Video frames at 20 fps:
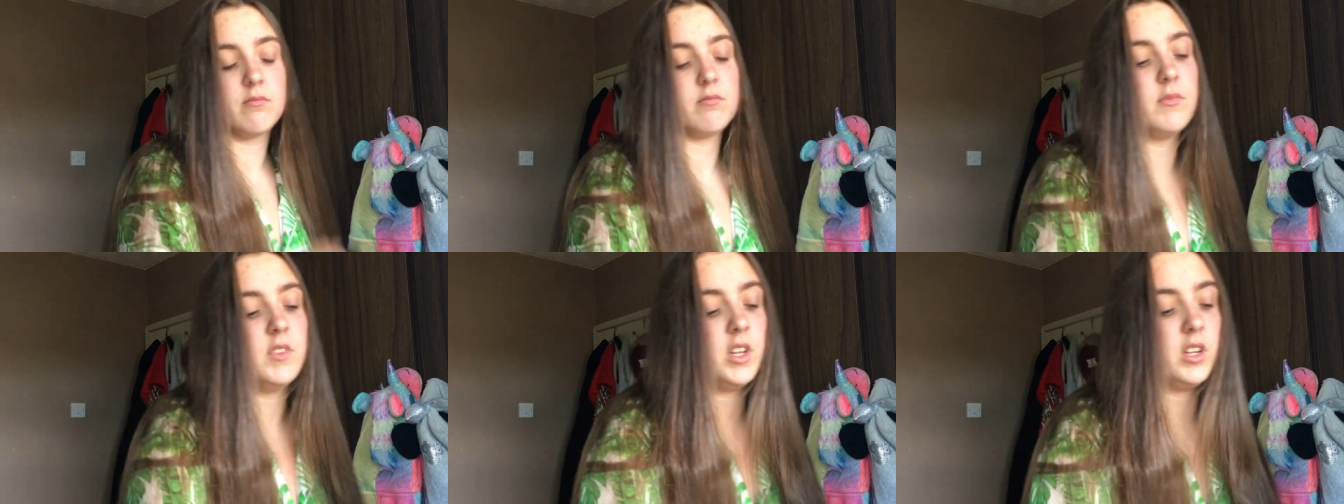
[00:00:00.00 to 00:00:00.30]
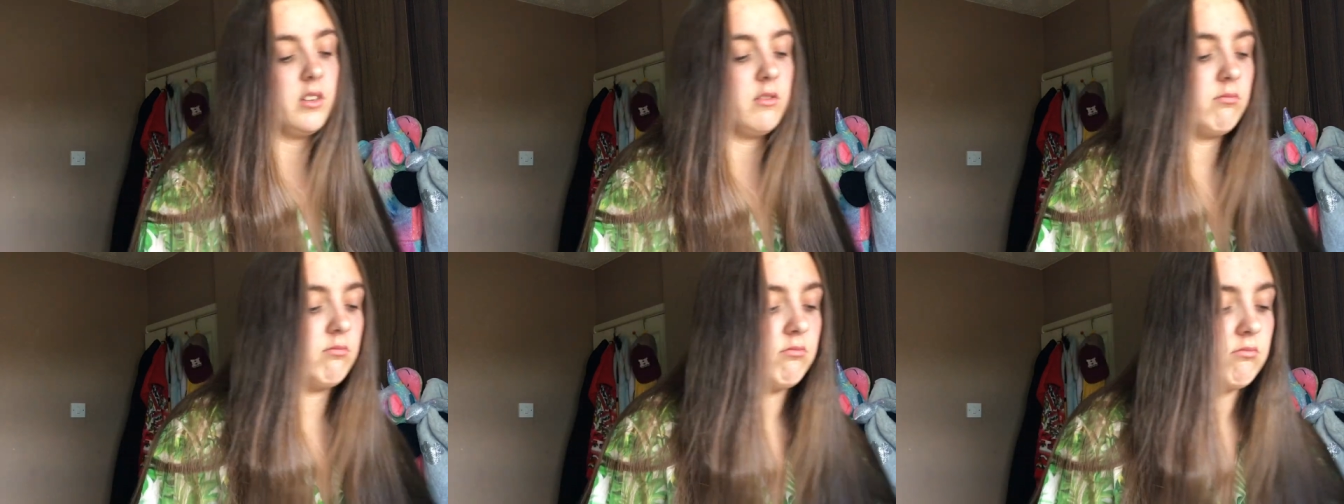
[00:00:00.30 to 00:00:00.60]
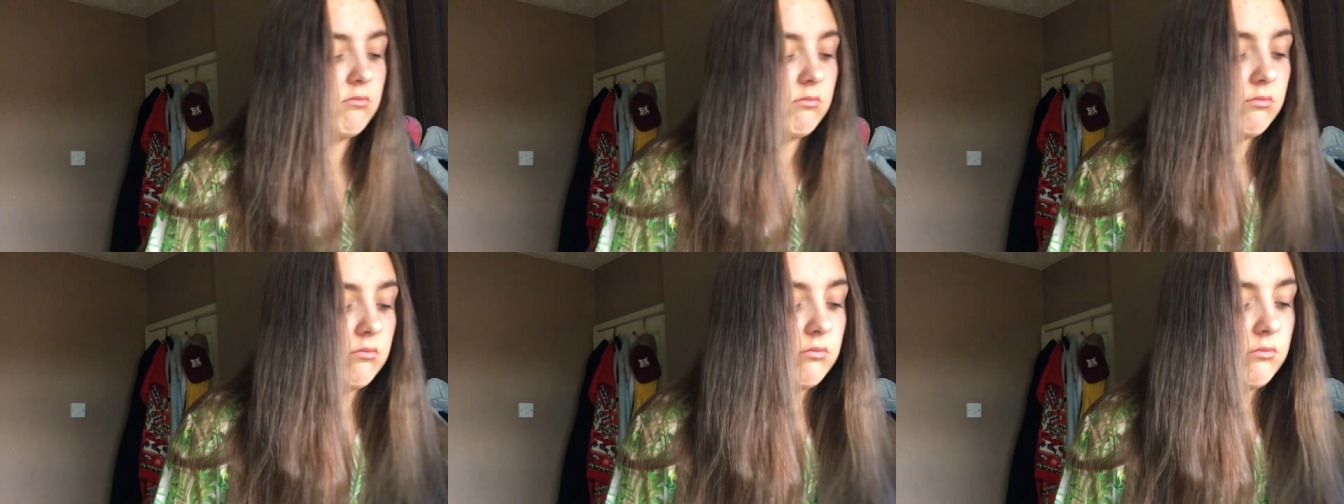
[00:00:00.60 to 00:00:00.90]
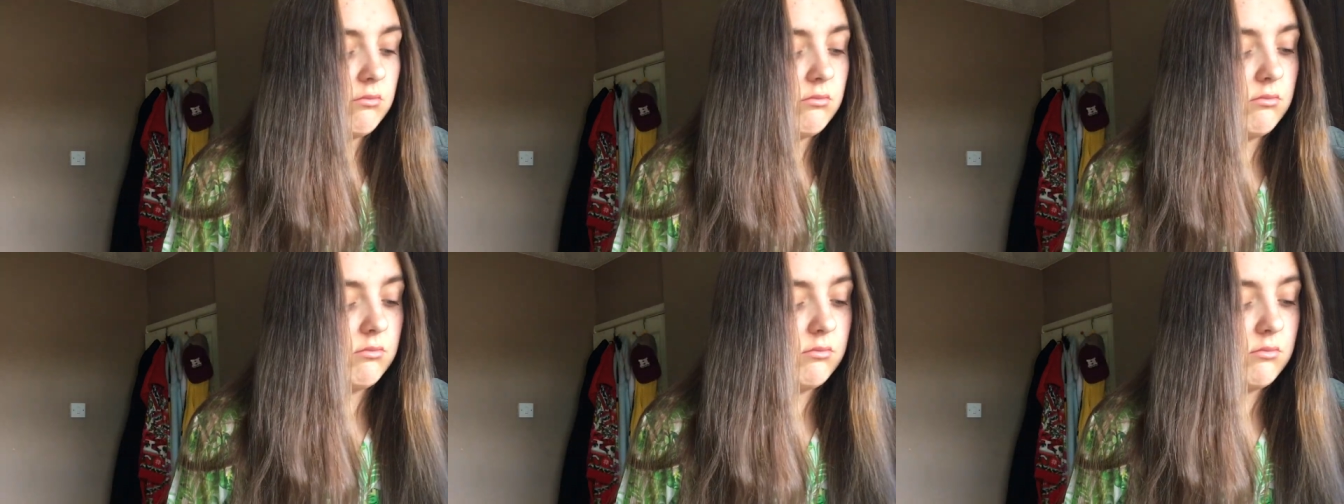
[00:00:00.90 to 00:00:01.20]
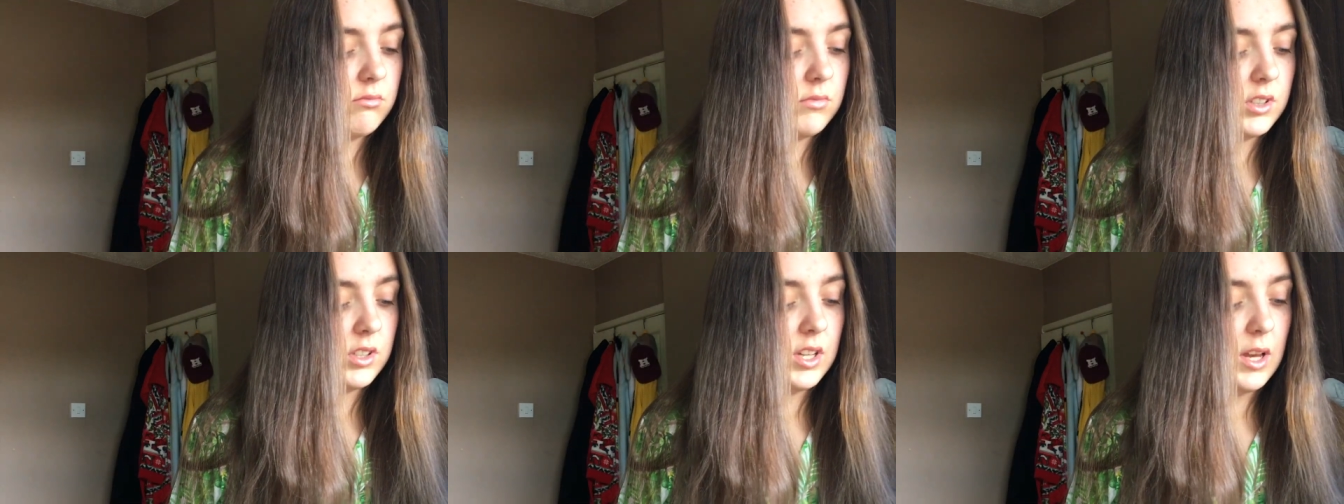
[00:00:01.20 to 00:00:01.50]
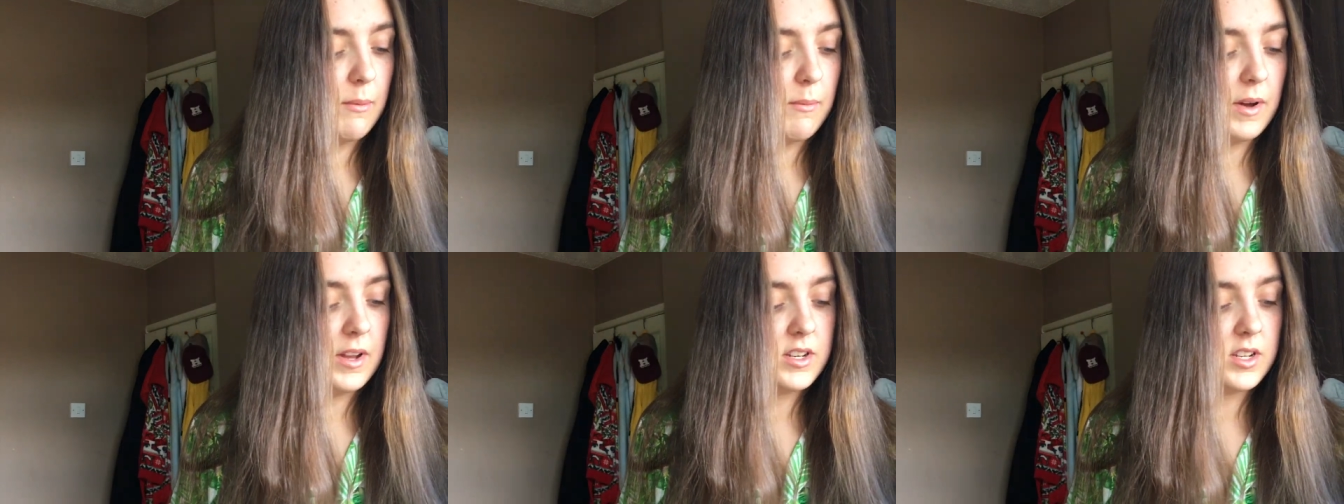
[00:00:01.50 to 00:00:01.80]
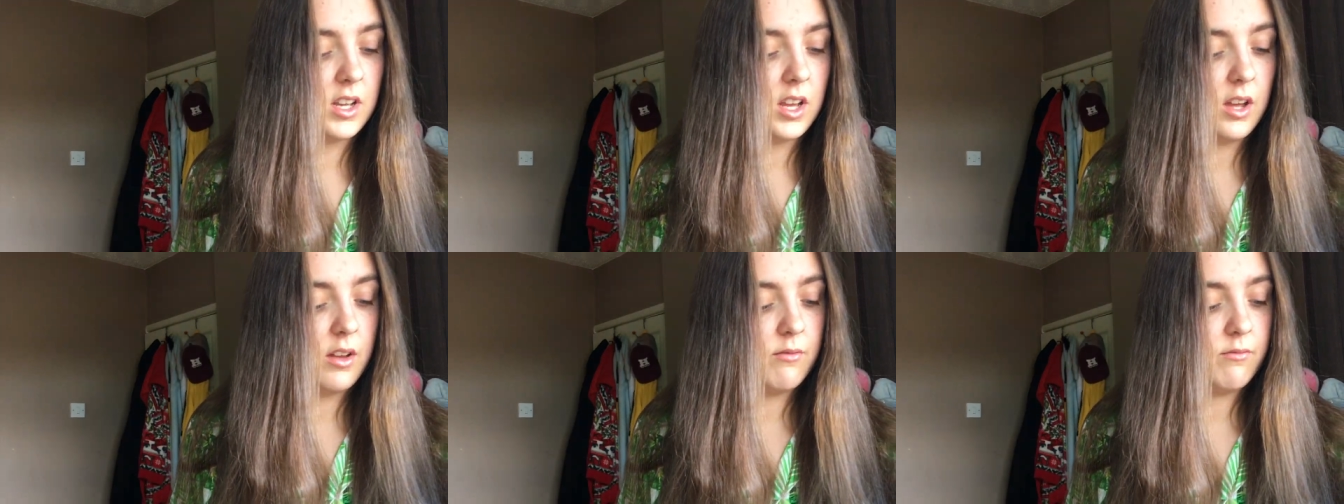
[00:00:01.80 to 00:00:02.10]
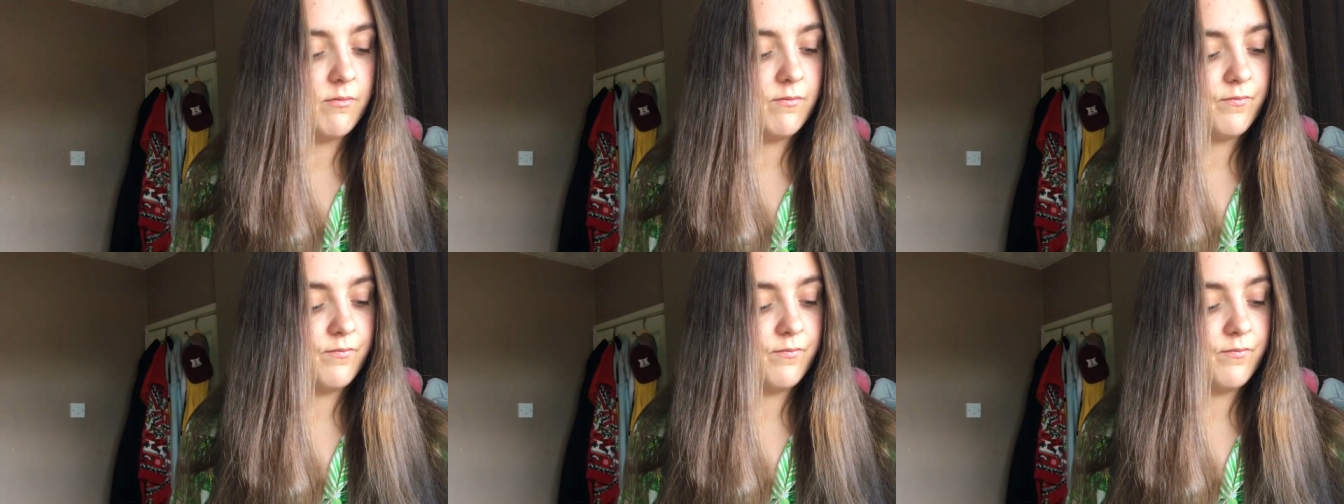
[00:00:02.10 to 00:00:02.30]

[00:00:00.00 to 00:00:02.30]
like get mad again.